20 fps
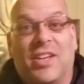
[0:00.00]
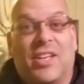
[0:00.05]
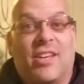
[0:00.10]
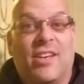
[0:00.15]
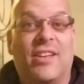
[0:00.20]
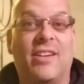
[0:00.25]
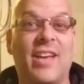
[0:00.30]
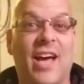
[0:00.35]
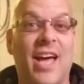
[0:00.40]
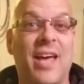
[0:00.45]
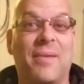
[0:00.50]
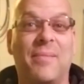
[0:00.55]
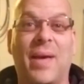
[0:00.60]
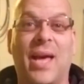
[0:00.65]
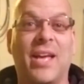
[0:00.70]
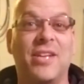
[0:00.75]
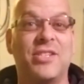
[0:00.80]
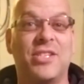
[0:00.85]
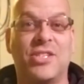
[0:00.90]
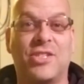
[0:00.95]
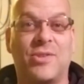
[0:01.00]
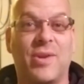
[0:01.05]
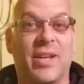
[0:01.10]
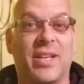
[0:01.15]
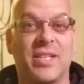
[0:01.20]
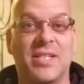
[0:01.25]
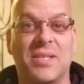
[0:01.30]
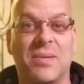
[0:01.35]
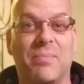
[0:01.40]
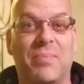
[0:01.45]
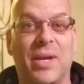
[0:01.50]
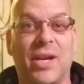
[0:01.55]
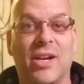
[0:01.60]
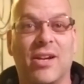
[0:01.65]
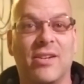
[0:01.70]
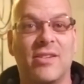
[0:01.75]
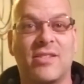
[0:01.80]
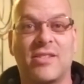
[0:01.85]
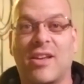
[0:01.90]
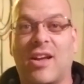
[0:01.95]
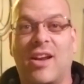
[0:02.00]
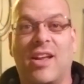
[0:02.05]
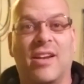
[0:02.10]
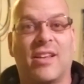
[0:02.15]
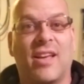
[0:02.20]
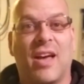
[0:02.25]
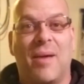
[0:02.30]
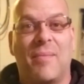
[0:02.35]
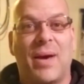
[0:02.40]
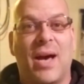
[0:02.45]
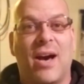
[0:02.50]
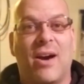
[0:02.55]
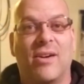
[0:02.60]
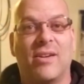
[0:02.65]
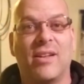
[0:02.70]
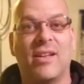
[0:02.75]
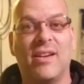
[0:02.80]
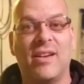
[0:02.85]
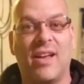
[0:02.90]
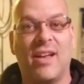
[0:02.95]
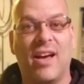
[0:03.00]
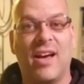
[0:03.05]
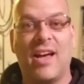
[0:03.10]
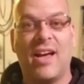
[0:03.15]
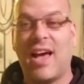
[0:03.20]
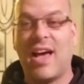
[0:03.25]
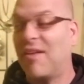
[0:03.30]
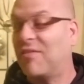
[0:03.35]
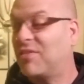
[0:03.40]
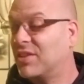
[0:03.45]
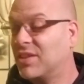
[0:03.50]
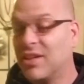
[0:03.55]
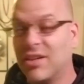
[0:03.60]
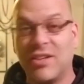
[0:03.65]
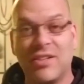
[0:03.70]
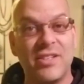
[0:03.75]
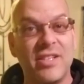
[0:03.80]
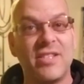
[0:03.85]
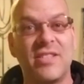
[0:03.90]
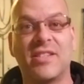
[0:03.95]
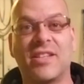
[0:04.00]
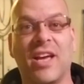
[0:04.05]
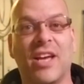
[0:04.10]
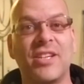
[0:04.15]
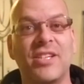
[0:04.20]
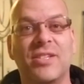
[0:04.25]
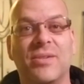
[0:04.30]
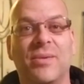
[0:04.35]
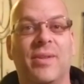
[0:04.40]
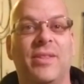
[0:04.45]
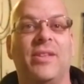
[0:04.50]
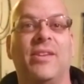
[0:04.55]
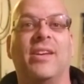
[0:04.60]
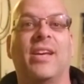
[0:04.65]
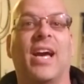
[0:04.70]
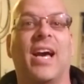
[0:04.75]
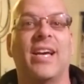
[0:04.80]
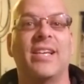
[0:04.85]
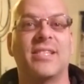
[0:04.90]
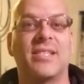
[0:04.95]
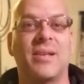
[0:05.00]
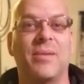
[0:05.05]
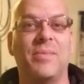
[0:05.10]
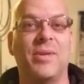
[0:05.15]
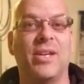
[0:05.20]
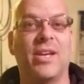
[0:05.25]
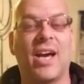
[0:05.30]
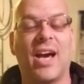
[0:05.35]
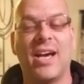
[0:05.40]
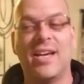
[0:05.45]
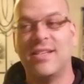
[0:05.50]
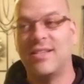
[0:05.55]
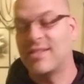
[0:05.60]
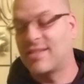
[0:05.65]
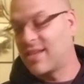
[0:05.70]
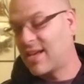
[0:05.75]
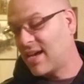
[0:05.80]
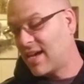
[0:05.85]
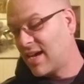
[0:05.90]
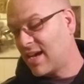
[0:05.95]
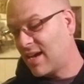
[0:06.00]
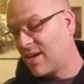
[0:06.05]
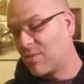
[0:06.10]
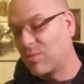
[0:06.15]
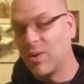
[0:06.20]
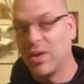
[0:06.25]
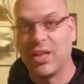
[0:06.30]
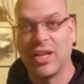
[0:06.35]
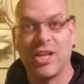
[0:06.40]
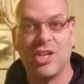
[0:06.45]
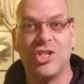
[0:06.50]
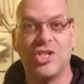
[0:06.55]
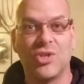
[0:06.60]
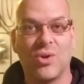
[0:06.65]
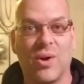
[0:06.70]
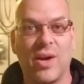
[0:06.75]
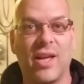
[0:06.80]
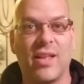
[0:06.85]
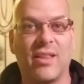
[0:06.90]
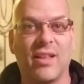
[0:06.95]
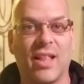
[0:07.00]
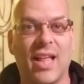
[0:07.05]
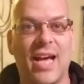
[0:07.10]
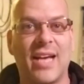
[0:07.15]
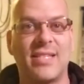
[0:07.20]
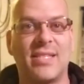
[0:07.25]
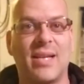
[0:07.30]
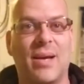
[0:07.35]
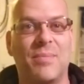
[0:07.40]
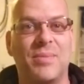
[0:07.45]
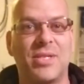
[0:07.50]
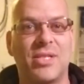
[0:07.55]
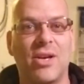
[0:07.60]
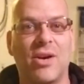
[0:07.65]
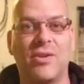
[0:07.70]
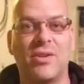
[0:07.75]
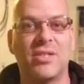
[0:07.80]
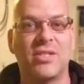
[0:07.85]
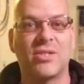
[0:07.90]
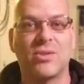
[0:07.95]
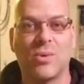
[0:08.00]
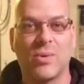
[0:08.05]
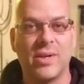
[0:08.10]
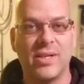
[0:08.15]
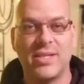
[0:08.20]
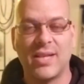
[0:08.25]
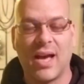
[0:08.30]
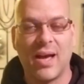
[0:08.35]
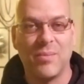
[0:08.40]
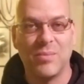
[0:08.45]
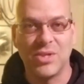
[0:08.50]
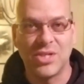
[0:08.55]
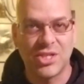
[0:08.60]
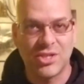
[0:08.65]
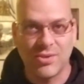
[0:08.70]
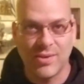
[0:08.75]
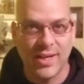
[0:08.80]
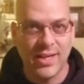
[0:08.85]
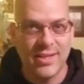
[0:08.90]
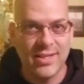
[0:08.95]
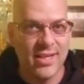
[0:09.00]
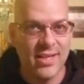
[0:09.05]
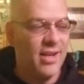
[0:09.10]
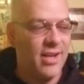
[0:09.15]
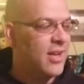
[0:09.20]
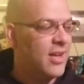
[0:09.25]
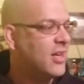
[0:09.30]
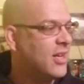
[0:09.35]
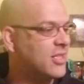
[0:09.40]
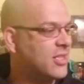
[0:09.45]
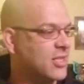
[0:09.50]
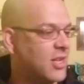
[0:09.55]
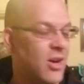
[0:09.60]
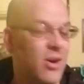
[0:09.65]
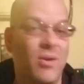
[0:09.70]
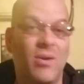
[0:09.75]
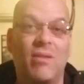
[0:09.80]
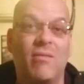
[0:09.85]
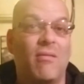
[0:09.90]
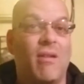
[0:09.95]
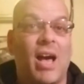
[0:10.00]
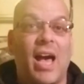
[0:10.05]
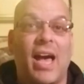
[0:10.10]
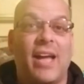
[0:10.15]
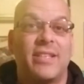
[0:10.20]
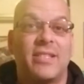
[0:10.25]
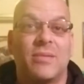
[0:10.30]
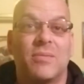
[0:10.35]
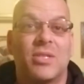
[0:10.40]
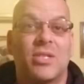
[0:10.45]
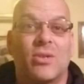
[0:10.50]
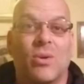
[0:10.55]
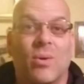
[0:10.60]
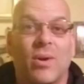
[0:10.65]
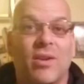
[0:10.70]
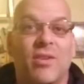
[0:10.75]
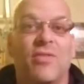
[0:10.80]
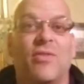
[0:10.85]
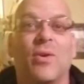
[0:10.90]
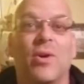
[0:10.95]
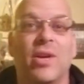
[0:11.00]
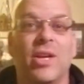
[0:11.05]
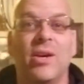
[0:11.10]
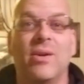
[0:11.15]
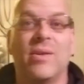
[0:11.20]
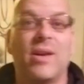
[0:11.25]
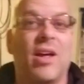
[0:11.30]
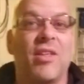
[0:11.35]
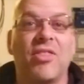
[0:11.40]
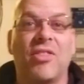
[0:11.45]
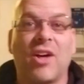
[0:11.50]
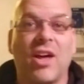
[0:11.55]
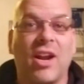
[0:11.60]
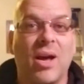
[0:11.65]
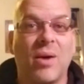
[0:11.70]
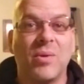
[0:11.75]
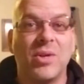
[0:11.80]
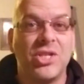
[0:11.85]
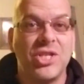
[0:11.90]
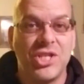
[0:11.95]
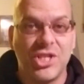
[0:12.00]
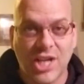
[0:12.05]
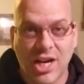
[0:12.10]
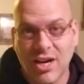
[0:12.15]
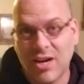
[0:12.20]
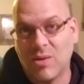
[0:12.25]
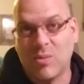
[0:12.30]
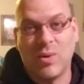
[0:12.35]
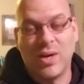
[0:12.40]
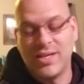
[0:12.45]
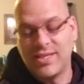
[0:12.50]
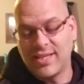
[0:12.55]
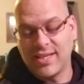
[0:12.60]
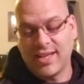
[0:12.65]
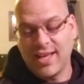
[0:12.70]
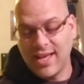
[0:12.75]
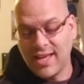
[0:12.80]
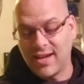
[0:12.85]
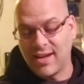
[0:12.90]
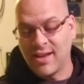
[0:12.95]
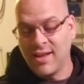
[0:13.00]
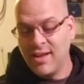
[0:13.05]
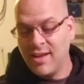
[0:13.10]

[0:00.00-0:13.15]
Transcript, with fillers: a good night, man. Just drinking some beers. Thought I'd come out and uh, have a little discussion with you guys. Some of you guys uh, really enjoyed the last episode of Story Time with Street. So I had some stories for you, and I thought I would share once again.